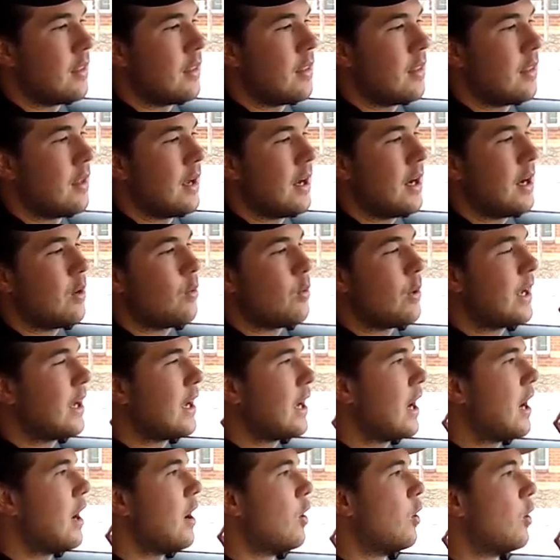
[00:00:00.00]
there we
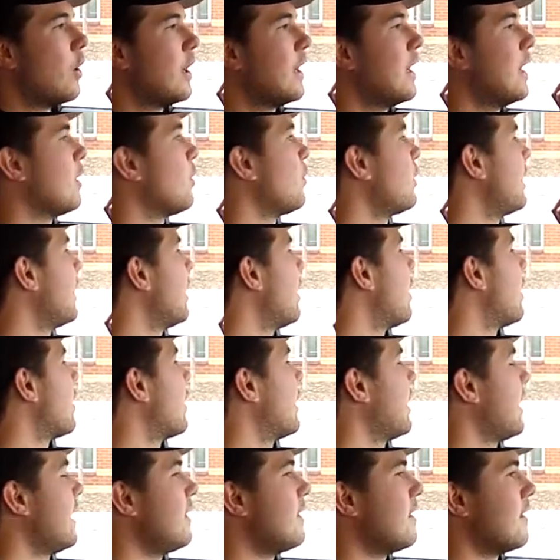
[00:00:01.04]
go. Here we are
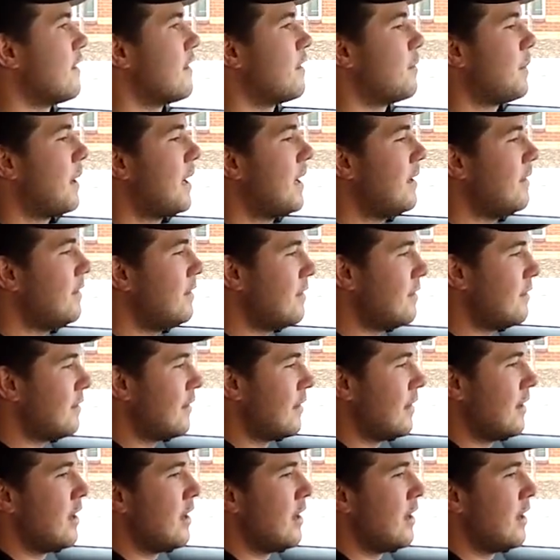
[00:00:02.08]
in the space.